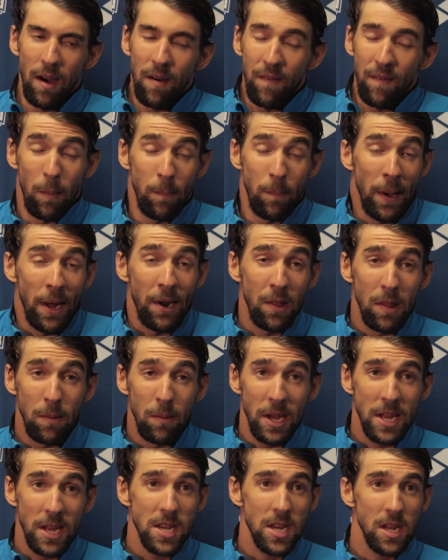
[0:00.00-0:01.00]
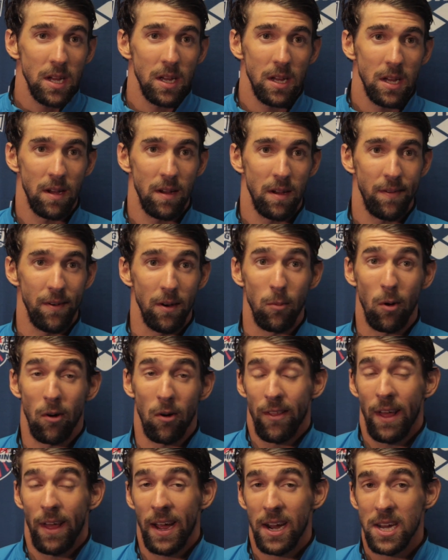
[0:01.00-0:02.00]
felt better than Mesa, felt more
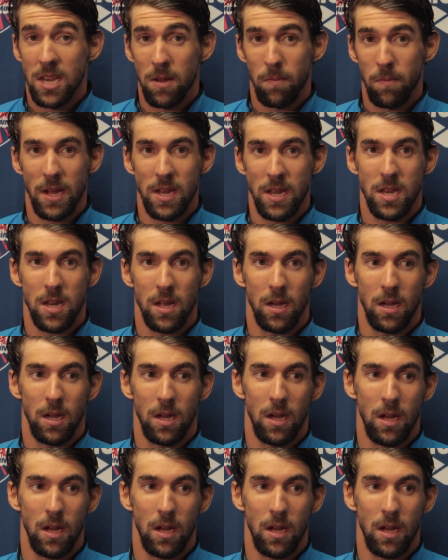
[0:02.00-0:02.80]
relaxed than Mesa.